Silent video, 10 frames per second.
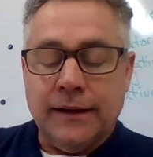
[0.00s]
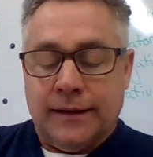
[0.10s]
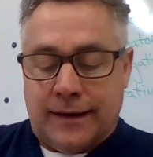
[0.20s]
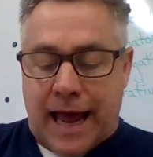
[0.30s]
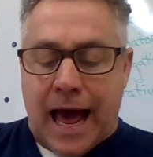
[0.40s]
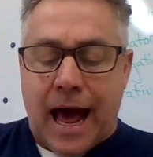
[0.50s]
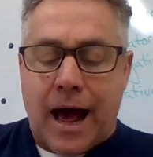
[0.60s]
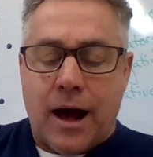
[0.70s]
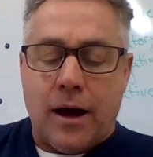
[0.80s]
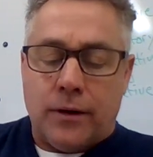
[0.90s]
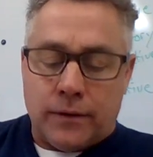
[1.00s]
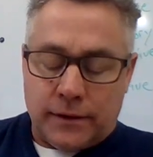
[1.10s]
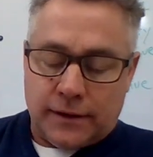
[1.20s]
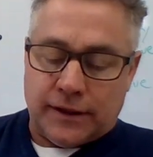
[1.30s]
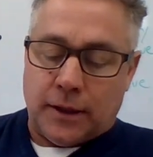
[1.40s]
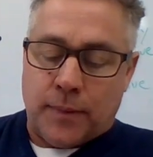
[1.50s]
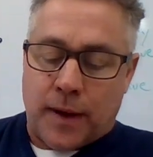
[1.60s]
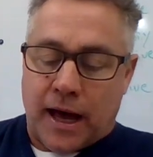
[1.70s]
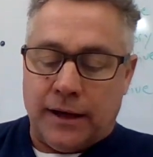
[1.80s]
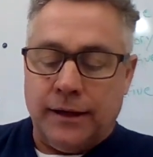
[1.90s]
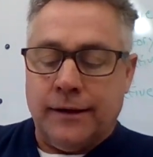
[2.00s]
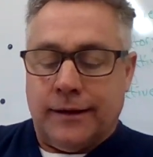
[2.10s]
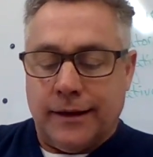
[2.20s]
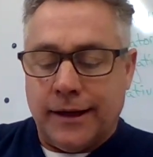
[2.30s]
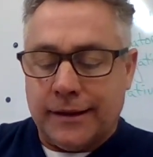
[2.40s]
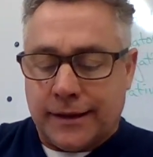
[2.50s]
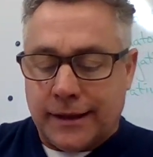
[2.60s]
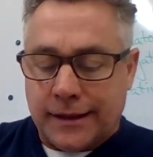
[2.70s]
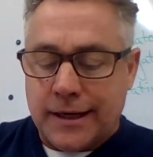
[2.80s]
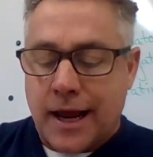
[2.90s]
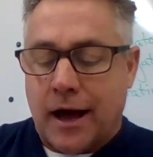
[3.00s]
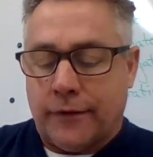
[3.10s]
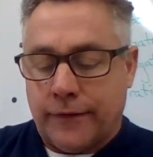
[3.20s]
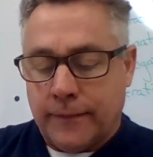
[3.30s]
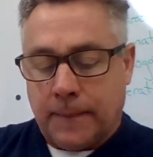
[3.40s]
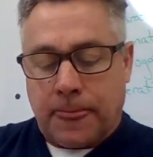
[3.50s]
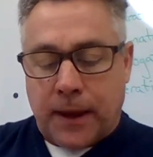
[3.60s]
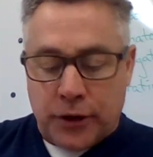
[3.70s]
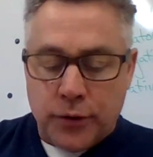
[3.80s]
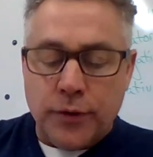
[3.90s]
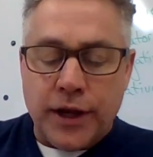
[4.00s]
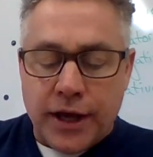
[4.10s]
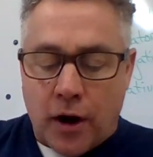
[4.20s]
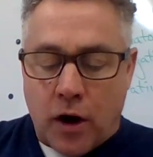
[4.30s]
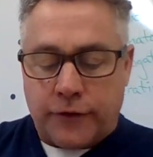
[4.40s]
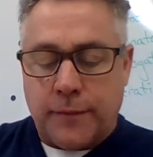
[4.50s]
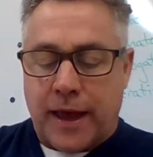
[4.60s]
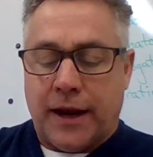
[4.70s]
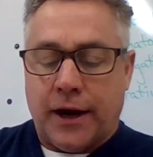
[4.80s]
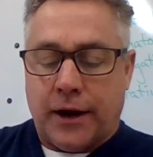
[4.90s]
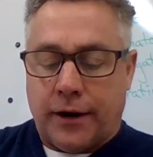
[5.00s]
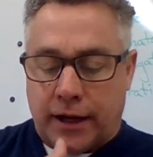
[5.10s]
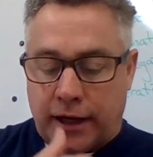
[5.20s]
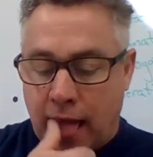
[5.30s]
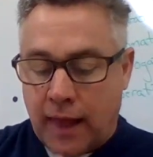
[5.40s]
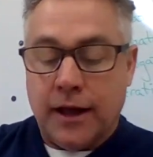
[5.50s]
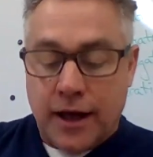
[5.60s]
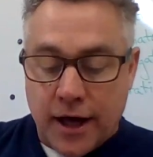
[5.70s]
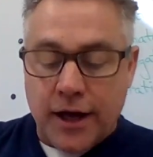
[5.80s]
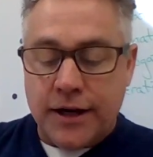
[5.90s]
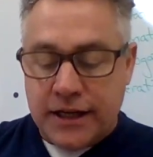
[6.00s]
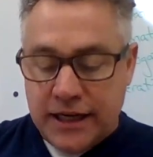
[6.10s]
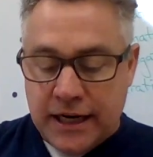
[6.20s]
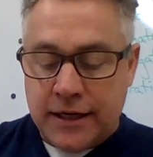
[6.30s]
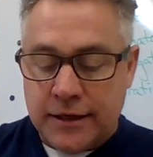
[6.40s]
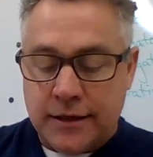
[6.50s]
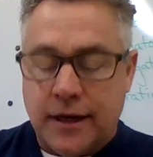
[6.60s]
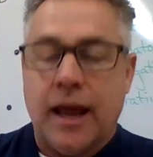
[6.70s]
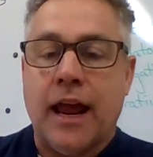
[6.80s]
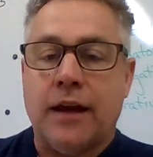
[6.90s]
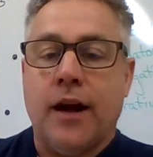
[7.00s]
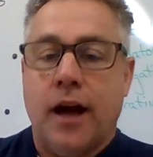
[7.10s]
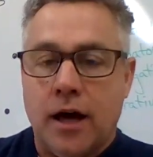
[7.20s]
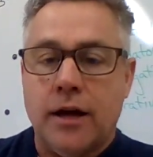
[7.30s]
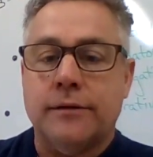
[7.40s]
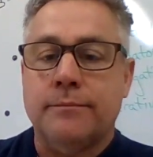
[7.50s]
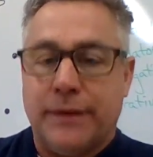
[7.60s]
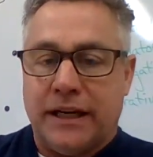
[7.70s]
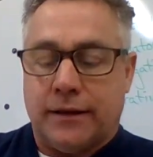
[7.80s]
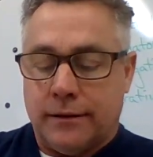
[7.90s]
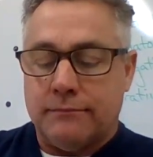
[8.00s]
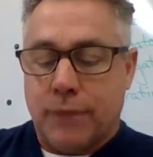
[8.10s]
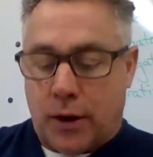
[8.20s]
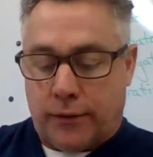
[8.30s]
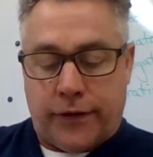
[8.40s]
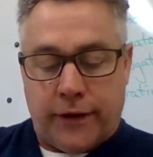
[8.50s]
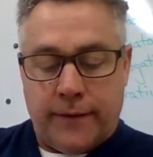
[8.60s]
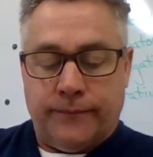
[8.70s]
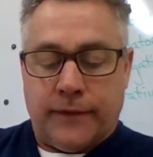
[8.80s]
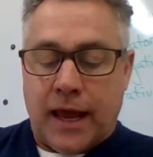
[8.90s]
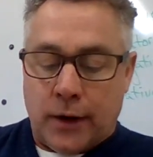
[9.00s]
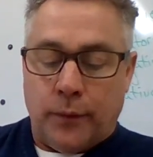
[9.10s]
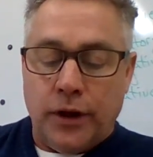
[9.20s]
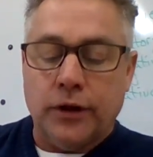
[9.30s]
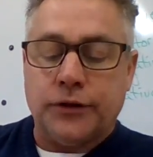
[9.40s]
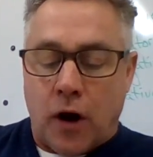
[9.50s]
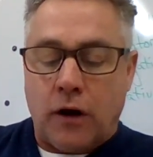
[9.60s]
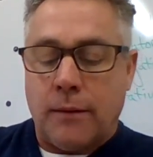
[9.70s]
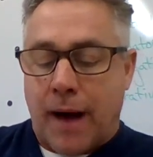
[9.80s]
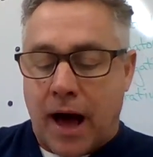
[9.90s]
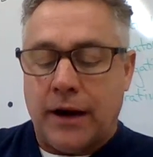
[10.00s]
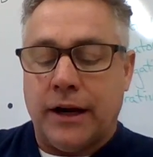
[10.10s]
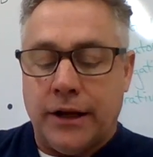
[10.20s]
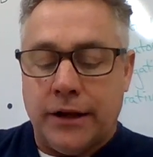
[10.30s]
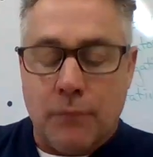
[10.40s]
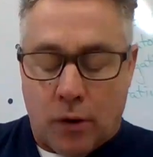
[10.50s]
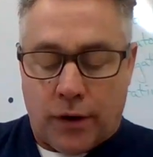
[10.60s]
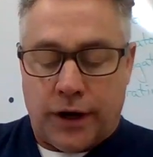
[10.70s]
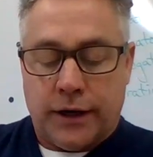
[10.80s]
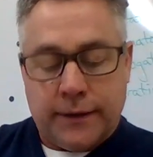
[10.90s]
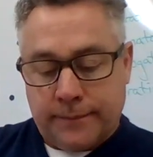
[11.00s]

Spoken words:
"Now," said Pod, "this is enough. You get off to bed, Arrietty, uneaten and unbeaten both, and we'll talk about it in the morning."